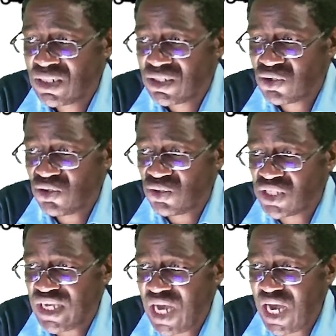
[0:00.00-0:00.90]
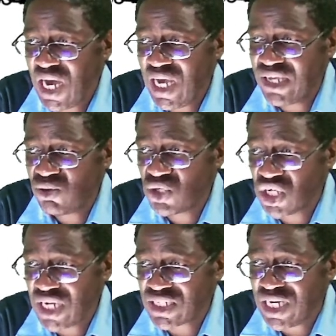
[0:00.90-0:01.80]
So you say hi, you
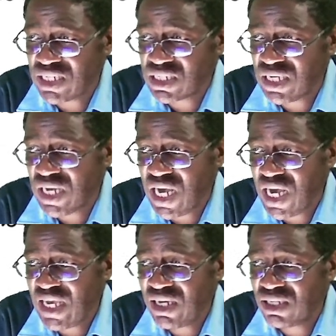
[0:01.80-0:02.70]
chat and say hi,